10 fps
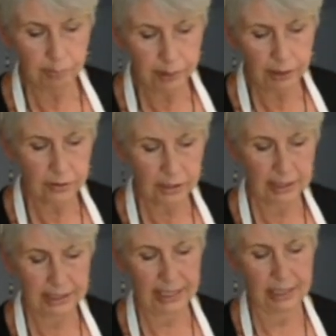bit of the
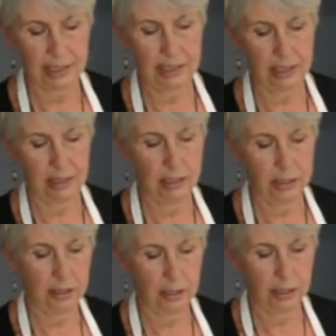zest in
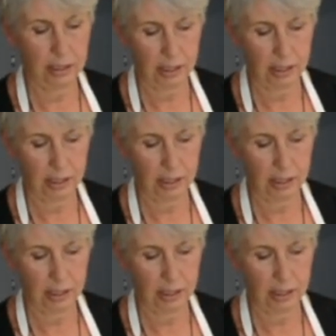here.